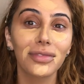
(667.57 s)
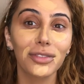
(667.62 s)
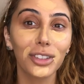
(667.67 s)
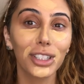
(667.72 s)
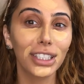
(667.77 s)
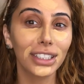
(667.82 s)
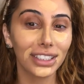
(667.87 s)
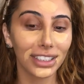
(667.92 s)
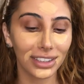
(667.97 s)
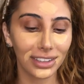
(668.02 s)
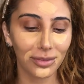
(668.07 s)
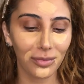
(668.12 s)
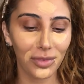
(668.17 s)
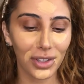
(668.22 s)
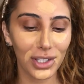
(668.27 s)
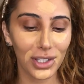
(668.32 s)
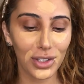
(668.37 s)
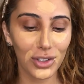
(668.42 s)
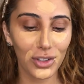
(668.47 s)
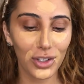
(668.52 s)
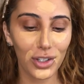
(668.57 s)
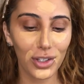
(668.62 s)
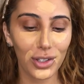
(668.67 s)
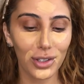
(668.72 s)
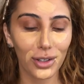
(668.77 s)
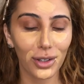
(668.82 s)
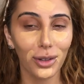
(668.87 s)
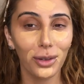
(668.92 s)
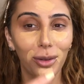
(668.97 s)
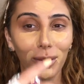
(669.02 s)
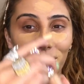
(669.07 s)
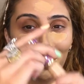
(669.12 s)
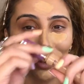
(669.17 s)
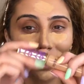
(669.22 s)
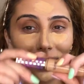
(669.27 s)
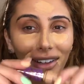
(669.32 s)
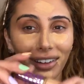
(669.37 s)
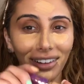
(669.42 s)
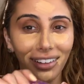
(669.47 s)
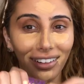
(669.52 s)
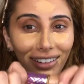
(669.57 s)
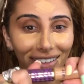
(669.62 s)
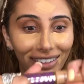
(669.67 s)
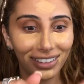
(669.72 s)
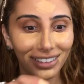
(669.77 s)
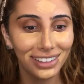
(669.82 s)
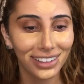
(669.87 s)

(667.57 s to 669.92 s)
really this is just one